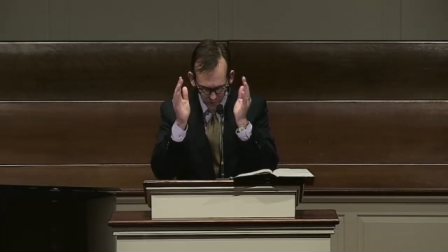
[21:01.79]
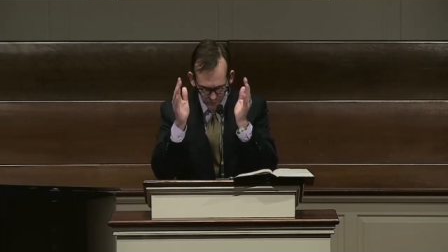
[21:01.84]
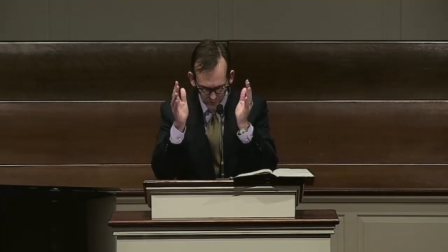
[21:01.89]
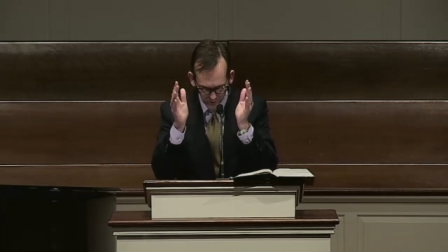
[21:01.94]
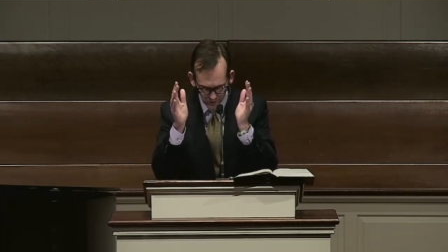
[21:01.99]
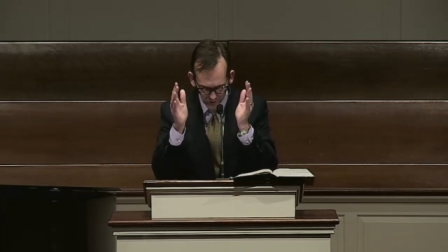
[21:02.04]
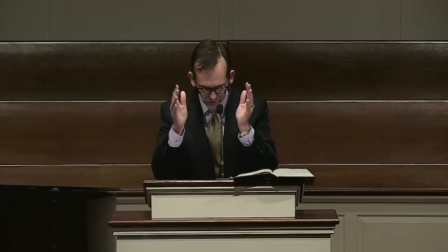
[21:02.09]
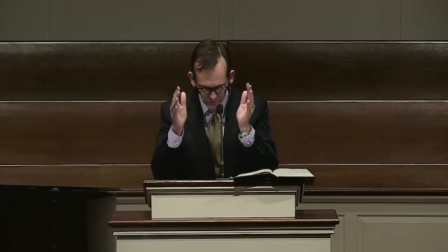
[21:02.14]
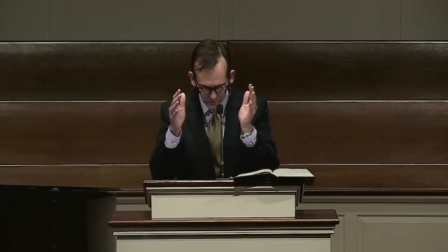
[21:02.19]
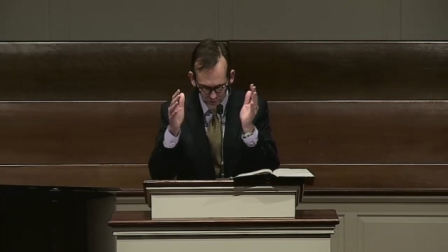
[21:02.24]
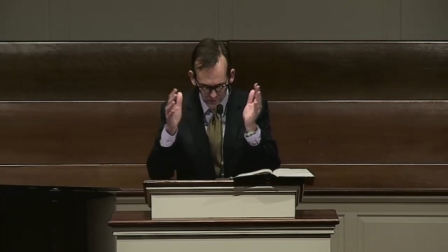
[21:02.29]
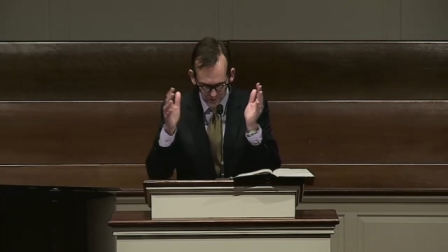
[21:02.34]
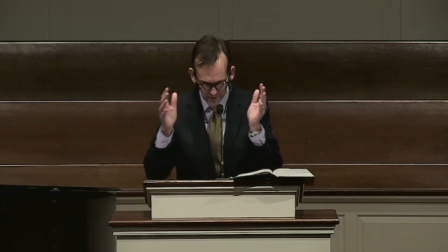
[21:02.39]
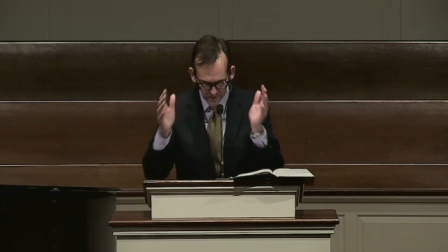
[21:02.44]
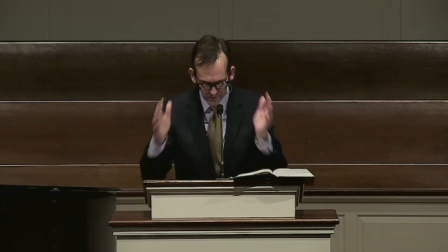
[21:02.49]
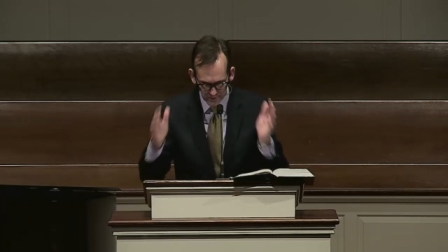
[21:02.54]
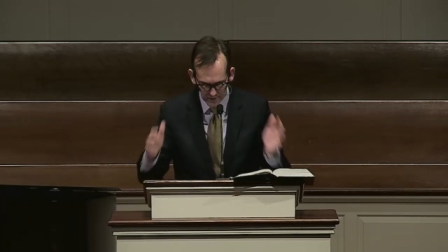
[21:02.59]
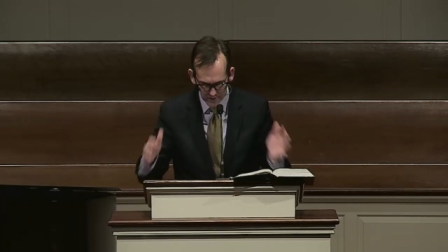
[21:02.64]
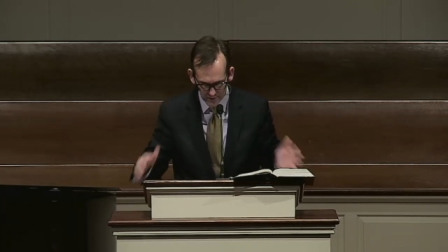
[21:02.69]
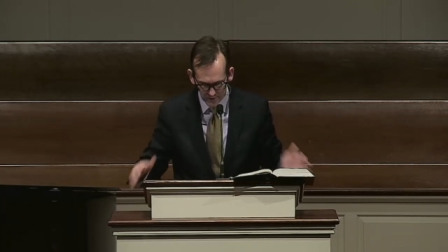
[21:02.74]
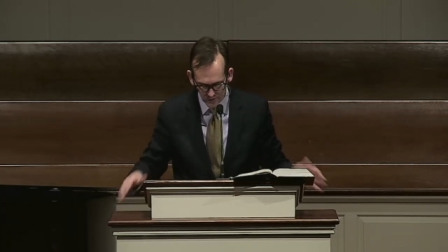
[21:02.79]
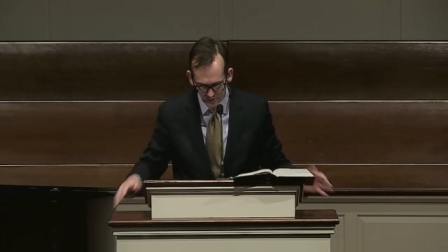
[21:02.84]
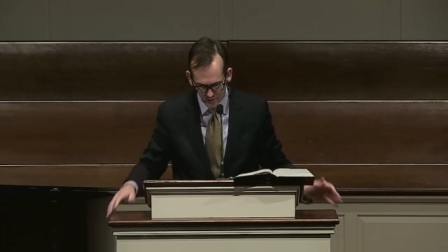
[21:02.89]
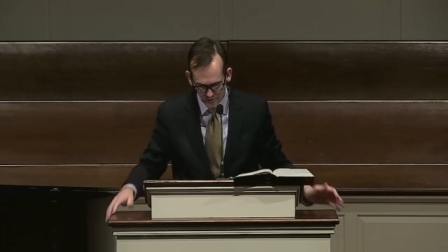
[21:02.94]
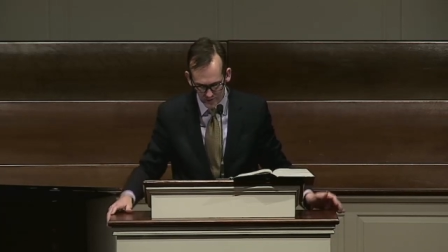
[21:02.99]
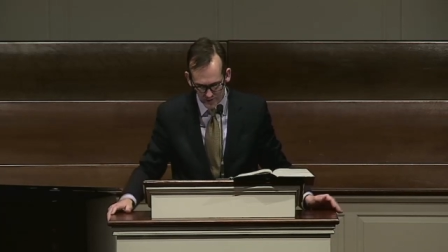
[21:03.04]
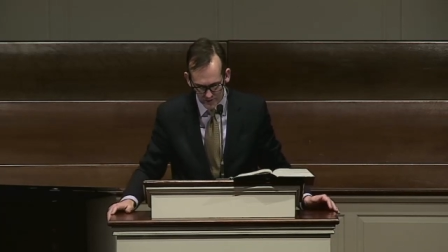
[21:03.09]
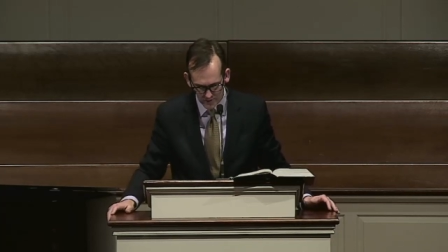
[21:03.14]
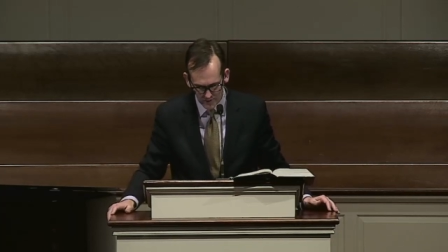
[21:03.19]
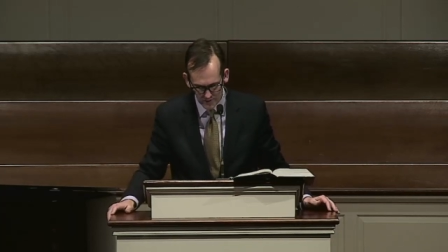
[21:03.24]
this principle, having
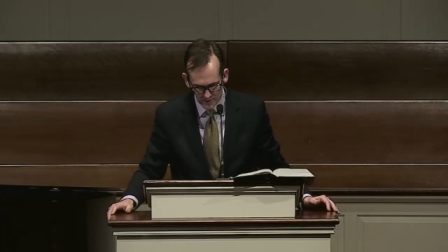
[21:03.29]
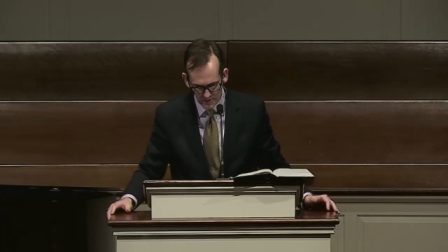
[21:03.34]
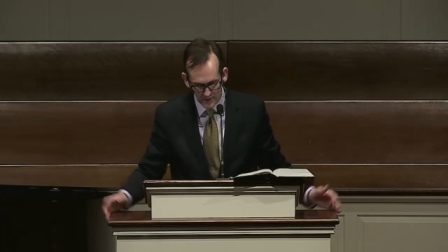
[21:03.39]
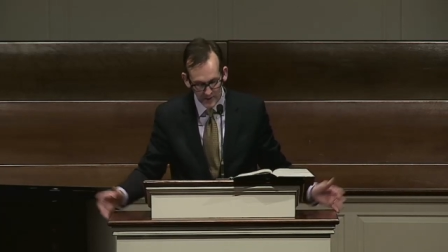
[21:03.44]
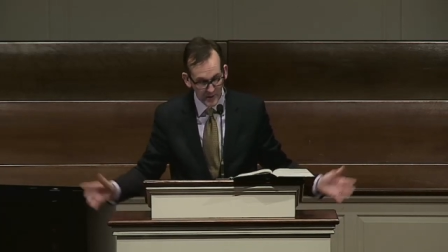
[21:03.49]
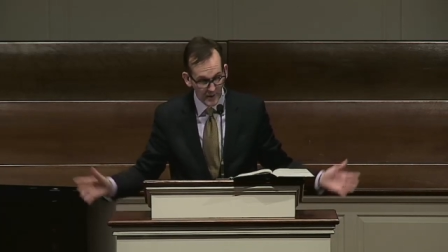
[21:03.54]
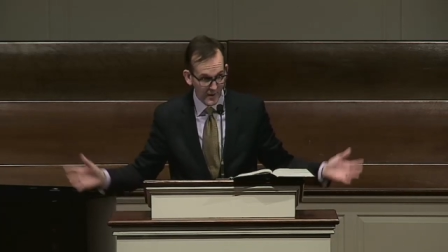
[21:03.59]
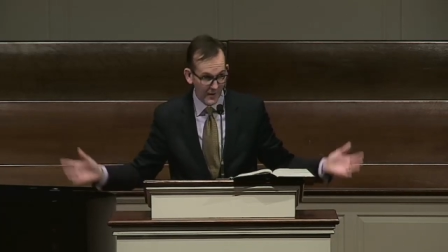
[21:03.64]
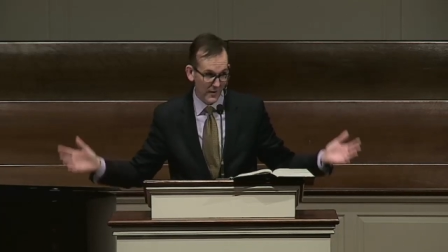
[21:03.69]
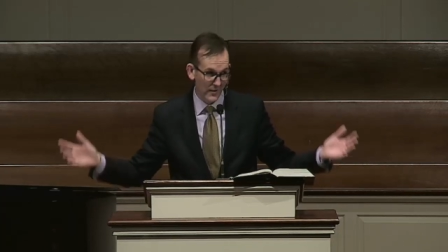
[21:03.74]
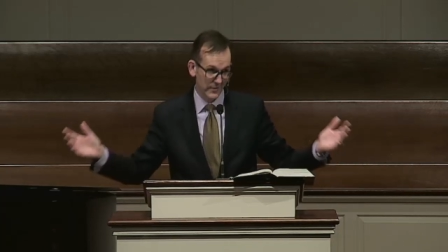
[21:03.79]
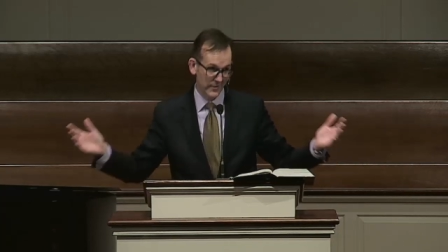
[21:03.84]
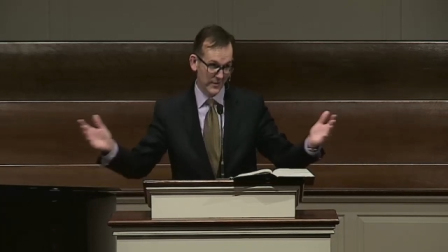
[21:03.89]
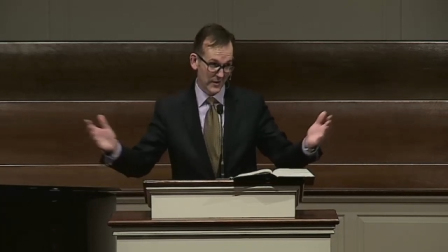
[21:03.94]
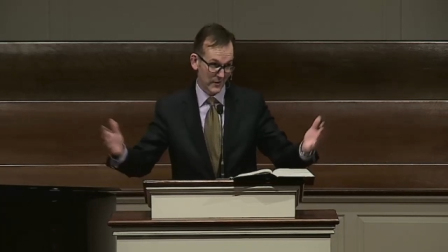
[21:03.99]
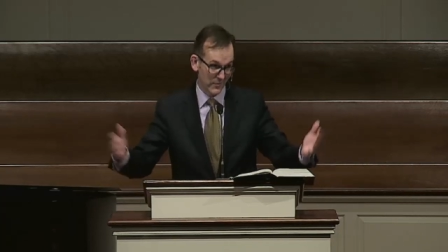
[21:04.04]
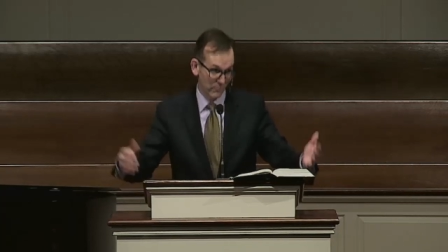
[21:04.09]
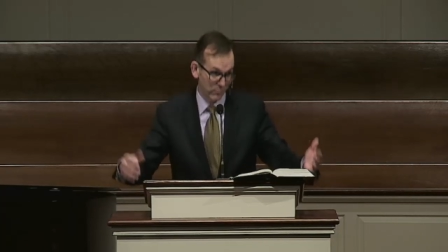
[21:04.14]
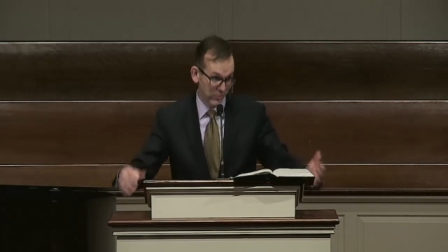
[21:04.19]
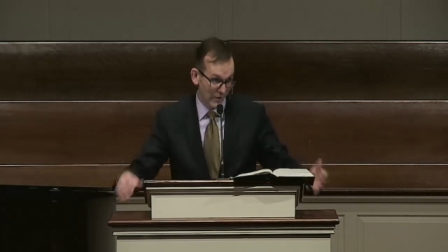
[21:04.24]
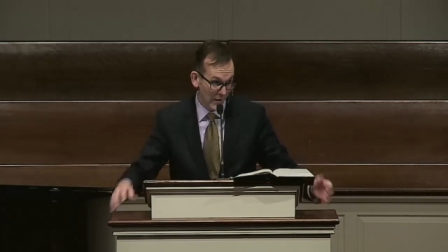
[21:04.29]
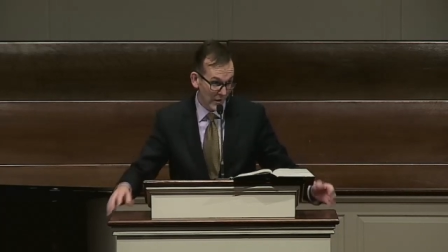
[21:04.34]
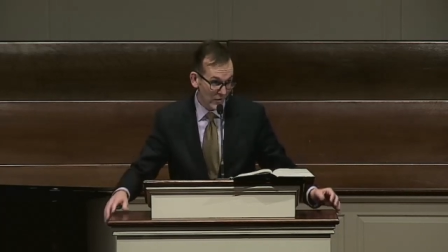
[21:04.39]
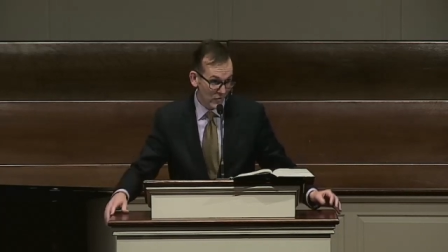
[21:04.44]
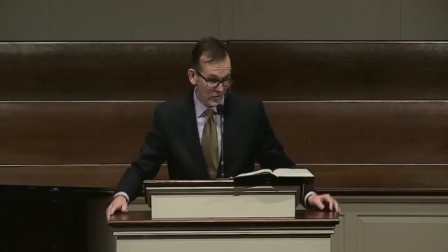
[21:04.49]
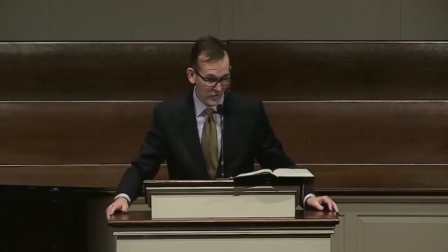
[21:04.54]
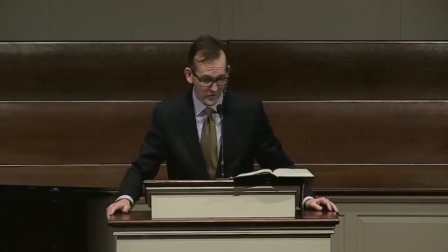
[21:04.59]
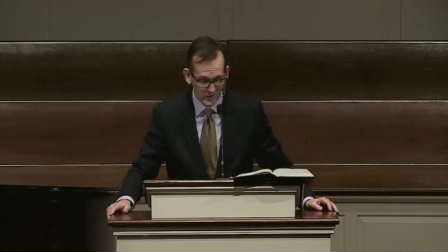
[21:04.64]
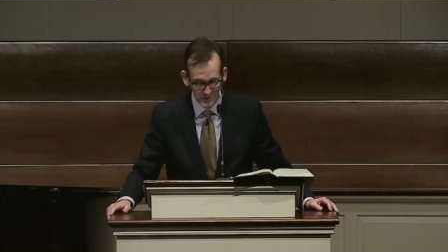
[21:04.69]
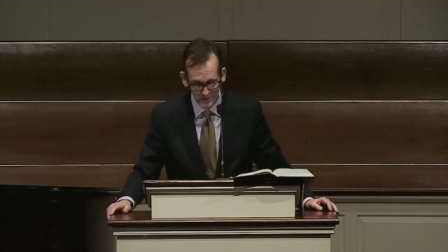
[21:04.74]
illustrated it, and now
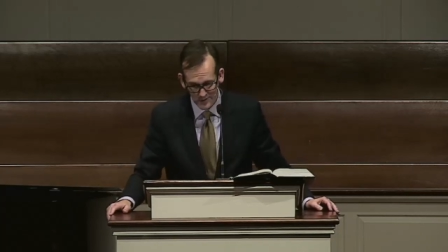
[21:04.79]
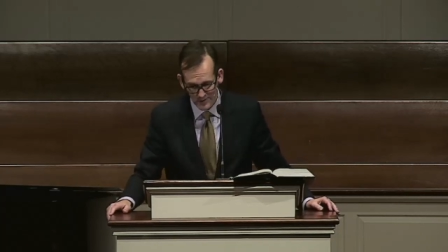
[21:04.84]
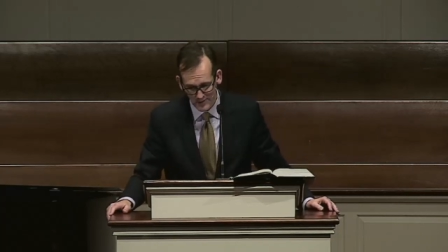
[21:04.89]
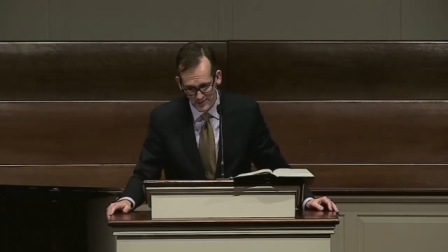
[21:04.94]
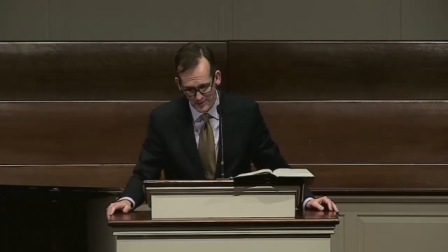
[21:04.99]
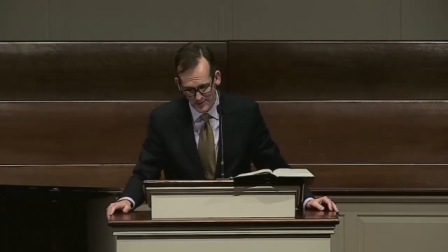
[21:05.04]
applies it.